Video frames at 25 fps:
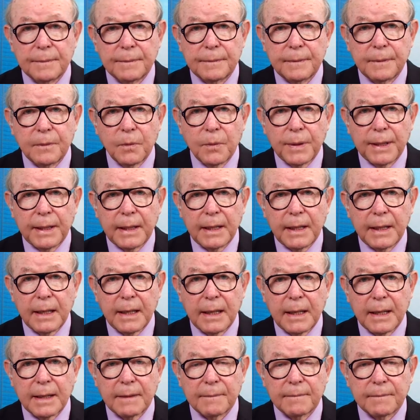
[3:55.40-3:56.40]
We,
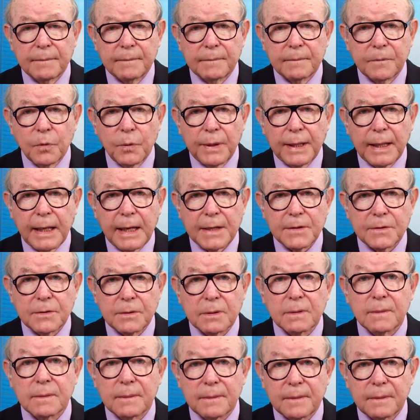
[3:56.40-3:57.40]
uh, we're going
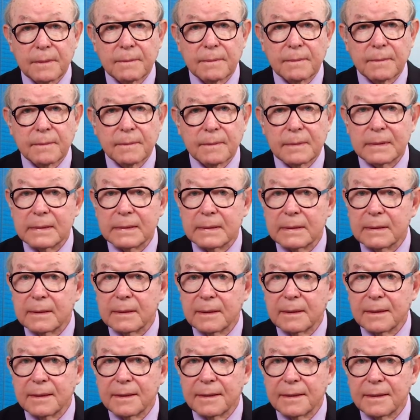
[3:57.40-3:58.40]
to
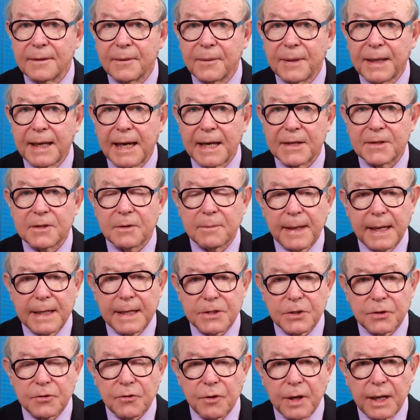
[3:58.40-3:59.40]
we're going to
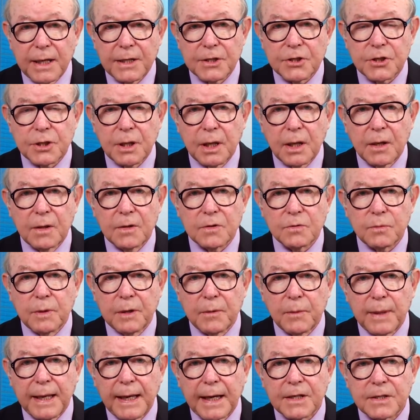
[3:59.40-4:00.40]
major trade shows
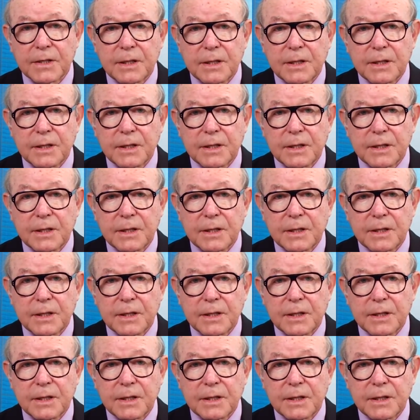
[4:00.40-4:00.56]
where we're actually